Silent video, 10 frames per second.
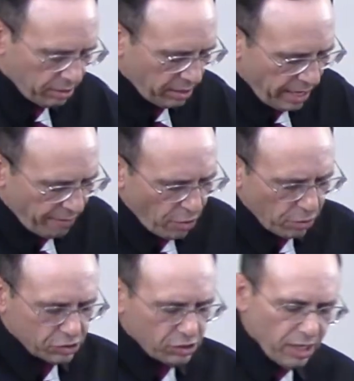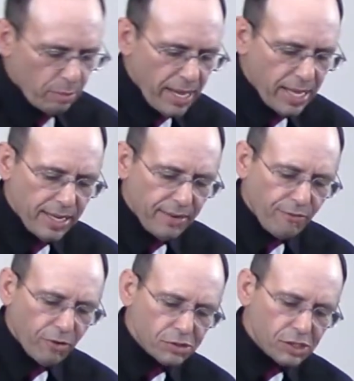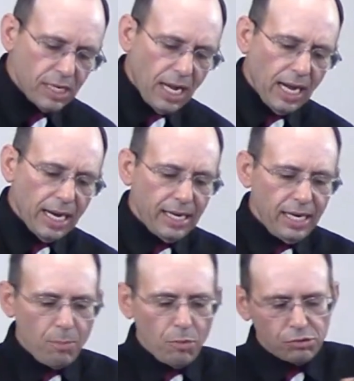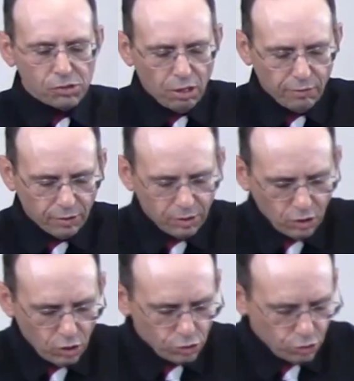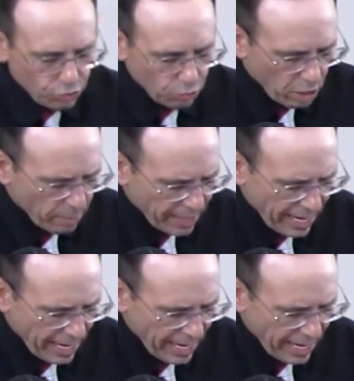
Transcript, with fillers: he focused on the men, and in verse 9, he moves over to the women.